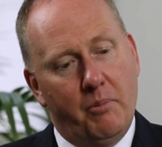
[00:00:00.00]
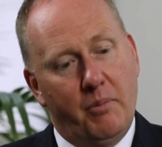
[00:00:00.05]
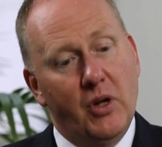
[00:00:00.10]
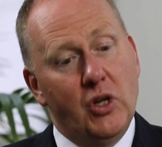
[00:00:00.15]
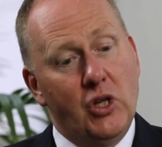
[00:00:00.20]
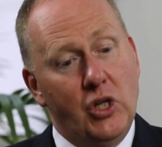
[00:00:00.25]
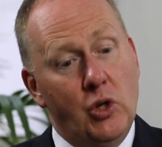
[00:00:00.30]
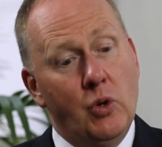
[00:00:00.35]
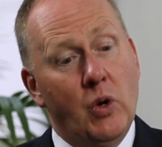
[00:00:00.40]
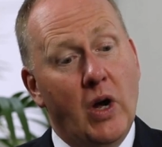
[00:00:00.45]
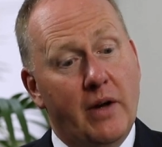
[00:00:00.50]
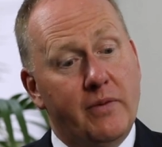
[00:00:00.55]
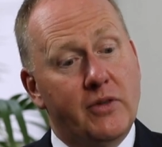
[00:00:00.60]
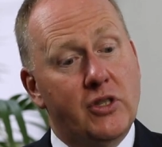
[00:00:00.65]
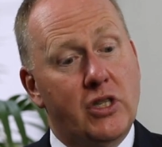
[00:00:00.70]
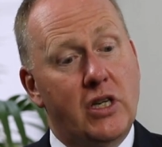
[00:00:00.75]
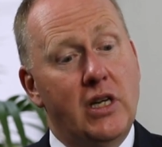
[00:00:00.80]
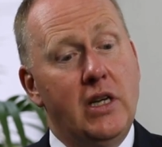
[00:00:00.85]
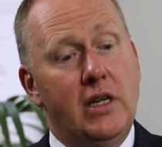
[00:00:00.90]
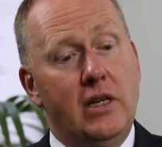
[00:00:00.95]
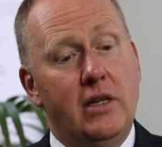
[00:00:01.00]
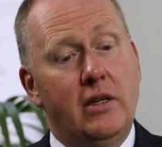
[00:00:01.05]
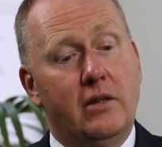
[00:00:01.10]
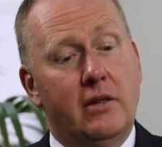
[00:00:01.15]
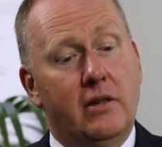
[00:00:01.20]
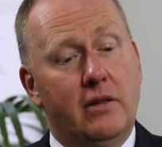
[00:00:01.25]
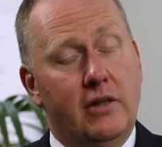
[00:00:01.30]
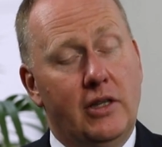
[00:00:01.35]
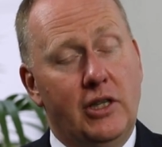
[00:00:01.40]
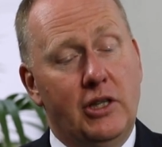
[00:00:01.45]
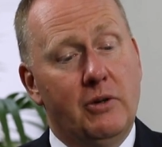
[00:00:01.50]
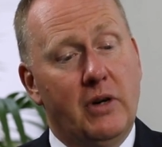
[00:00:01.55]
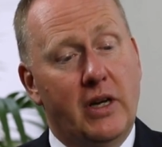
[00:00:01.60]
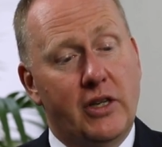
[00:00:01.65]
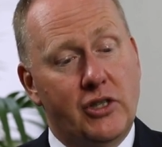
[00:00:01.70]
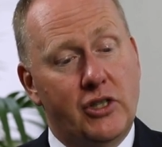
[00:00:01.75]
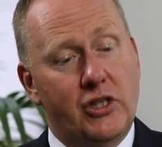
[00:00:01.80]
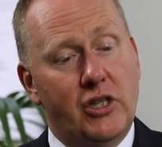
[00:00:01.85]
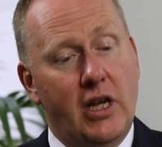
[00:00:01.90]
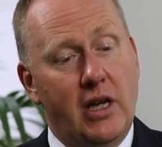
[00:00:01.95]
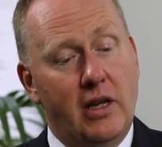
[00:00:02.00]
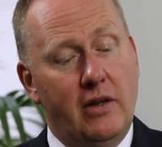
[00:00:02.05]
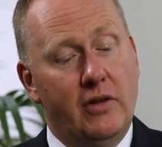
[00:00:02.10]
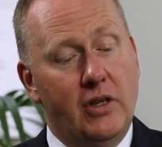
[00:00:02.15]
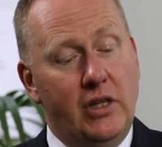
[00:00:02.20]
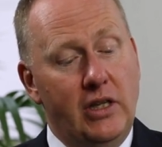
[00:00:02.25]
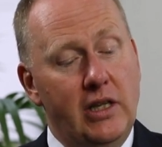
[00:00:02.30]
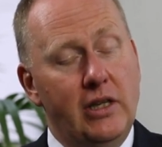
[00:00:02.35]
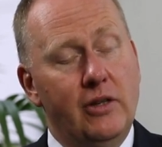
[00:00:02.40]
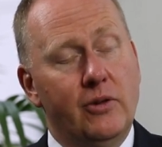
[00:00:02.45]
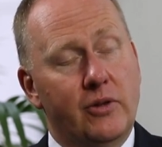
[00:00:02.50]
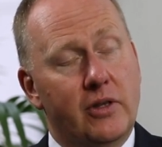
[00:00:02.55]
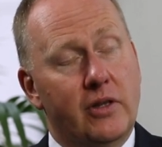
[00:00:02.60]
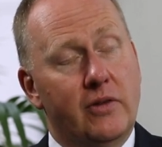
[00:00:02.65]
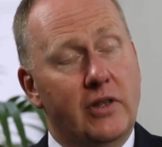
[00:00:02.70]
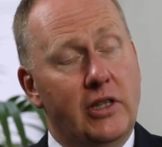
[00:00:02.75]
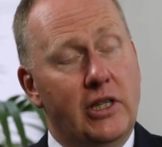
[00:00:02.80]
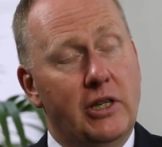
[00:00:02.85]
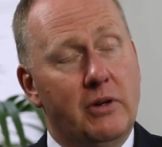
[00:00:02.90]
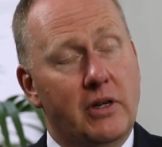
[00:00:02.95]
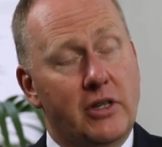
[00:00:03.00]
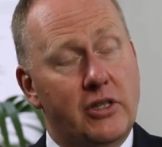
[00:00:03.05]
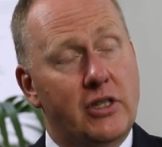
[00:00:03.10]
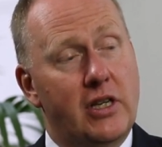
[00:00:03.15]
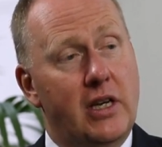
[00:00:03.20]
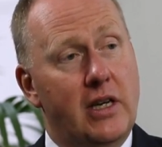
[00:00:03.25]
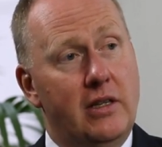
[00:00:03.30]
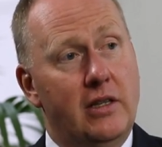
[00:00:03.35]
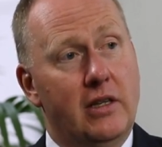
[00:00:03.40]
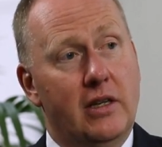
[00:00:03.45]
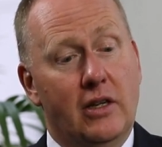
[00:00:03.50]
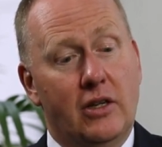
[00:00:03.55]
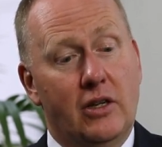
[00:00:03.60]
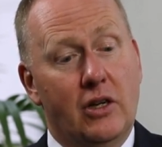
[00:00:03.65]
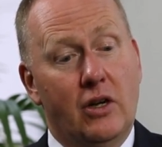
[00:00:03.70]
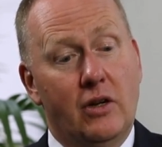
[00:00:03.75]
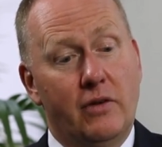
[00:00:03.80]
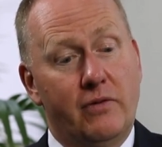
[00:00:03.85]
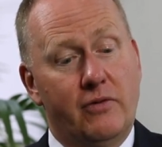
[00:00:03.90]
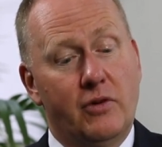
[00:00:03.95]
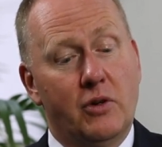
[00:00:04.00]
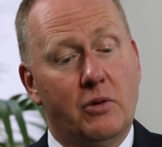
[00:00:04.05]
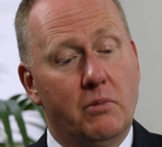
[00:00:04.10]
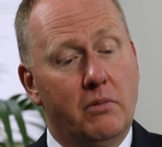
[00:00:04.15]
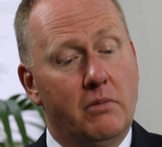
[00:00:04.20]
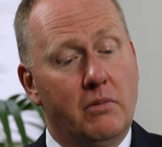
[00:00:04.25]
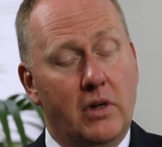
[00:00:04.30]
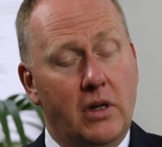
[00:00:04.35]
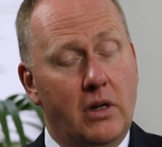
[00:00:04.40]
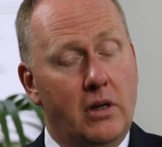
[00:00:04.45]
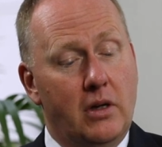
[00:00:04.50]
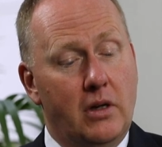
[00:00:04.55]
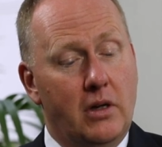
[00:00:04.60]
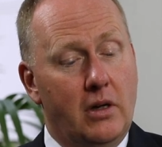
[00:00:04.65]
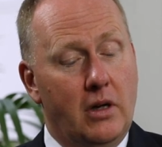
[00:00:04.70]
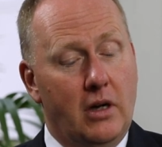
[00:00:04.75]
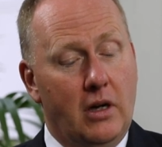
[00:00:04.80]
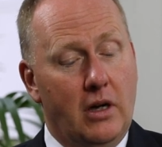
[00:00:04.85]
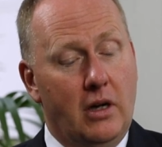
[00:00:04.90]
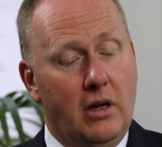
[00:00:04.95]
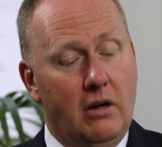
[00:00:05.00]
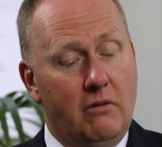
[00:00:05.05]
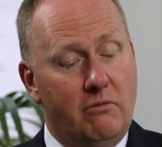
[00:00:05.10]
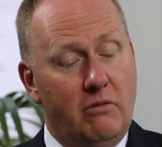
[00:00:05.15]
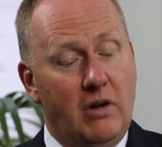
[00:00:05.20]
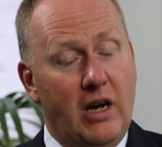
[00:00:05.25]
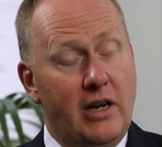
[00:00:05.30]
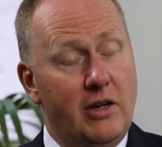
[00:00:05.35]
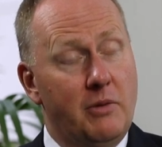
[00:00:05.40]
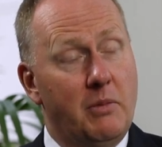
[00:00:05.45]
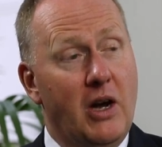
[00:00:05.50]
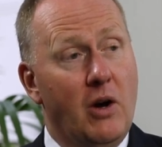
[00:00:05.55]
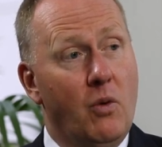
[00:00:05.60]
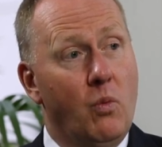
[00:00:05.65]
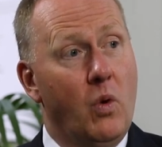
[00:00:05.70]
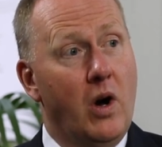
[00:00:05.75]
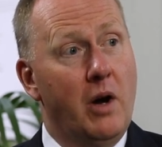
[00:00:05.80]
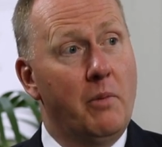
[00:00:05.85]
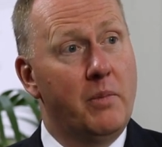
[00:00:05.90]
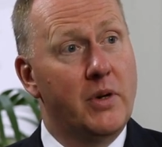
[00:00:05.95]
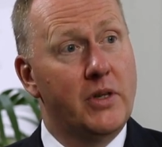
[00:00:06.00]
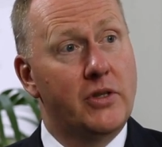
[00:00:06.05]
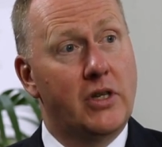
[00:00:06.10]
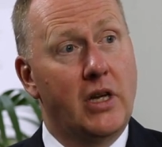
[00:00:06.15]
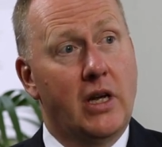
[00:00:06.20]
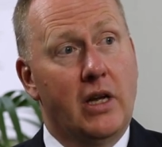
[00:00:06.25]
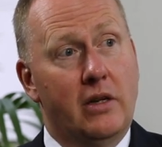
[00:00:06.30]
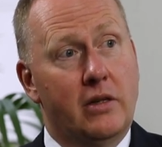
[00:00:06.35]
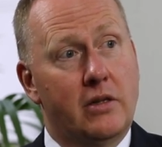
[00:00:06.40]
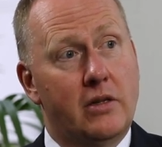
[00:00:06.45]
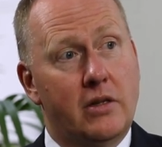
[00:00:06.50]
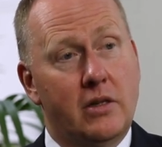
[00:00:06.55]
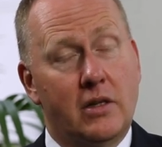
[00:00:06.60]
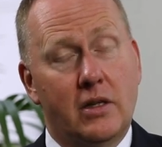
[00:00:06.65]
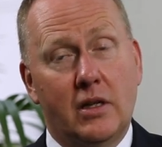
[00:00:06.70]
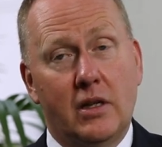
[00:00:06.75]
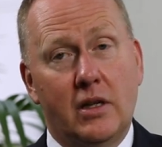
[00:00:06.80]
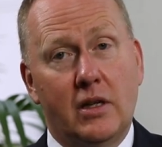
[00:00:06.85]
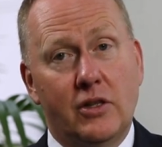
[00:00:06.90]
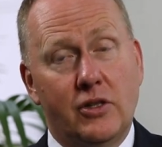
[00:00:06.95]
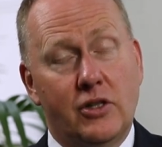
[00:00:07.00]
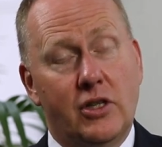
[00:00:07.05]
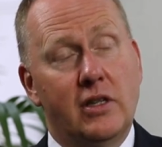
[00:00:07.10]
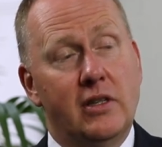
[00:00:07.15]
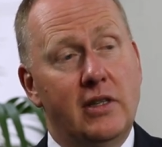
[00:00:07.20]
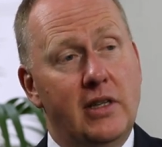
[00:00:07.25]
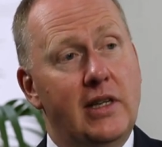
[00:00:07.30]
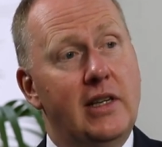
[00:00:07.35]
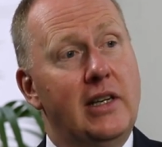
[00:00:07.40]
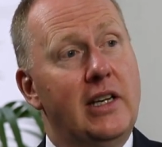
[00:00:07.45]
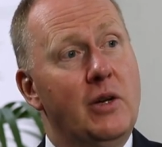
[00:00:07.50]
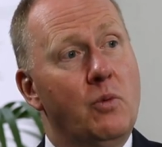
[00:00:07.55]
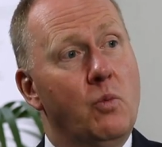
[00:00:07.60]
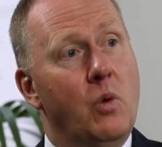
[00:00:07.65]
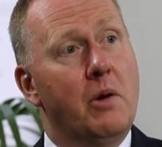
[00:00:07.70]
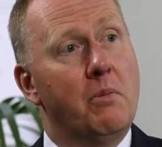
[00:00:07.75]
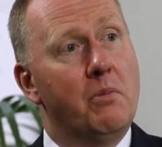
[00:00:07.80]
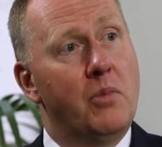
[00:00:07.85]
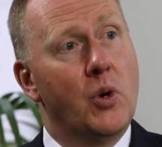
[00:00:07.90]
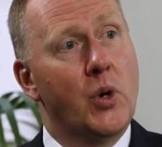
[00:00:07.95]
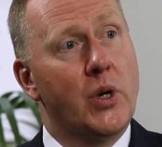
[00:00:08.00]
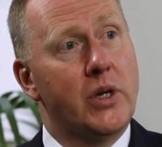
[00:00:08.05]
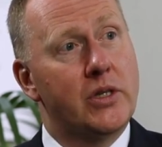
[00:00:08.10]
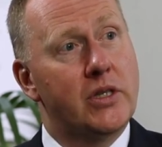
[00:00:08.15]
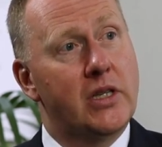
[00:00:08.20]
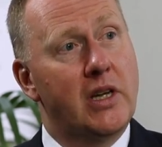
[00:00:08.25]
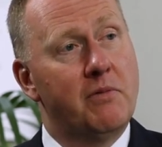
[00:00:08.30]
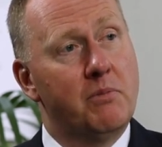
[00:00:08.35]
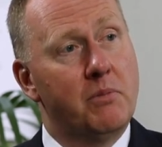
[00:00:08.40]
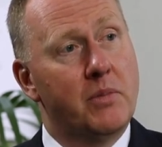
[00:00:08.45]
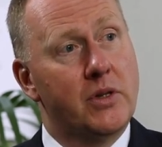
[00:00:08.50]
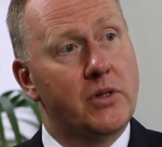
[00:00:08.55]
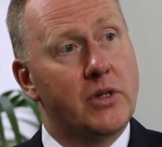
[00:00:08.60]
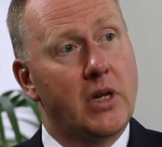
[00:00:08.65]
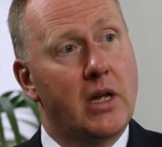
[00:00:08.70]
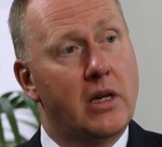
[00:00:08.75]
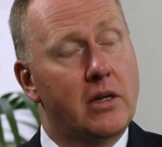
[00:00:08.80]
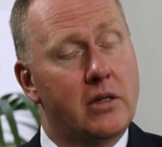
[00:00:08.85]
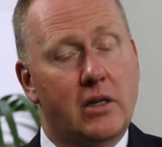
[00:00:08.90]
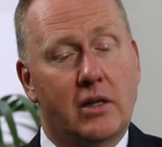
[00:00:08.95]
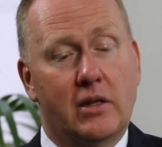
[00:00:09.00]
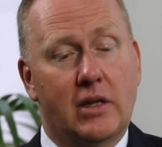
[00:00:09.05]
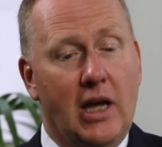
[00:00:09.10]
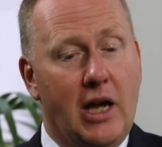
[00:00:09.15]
But you have seen the US the yield on the US 10-year go from round about 1% to nearly 1.7% and